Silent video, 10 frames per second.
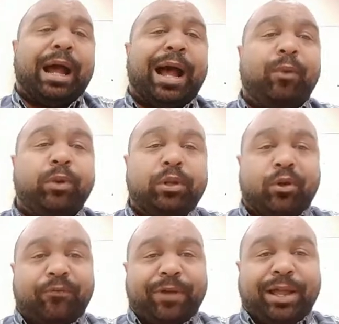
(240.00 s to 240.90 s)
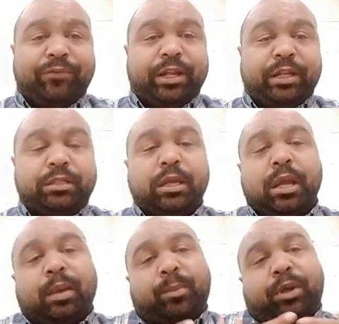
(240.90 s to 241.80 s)
would go 5 days,
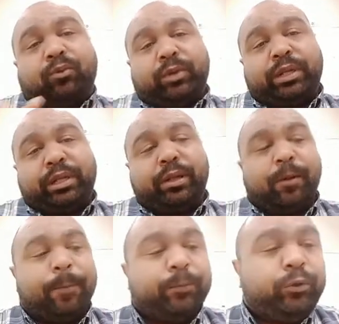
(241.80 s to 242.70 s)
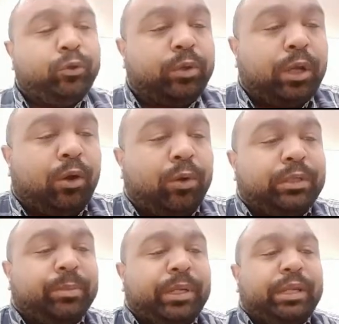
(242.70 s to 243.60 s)
but really, you go as
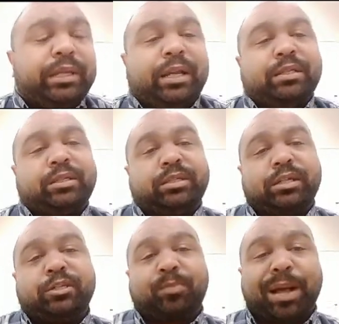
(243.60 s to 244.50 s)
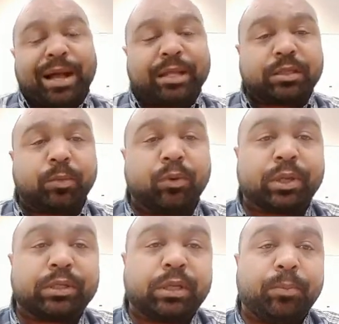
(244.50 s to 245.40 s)
many days as it is possible because
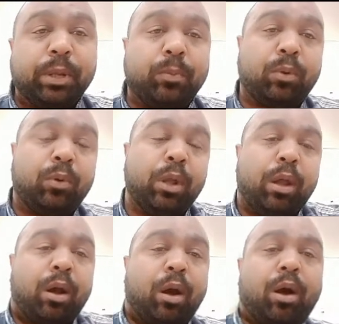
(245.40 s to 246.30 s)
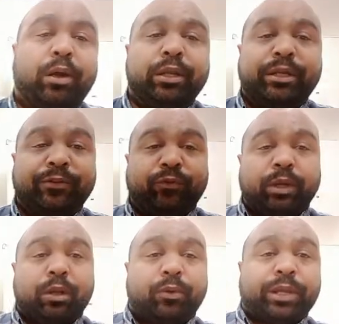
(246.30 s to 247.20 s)
some people are in different
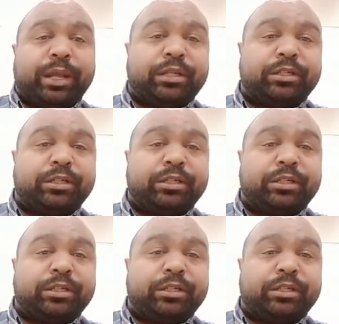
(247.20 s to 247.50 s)
locations.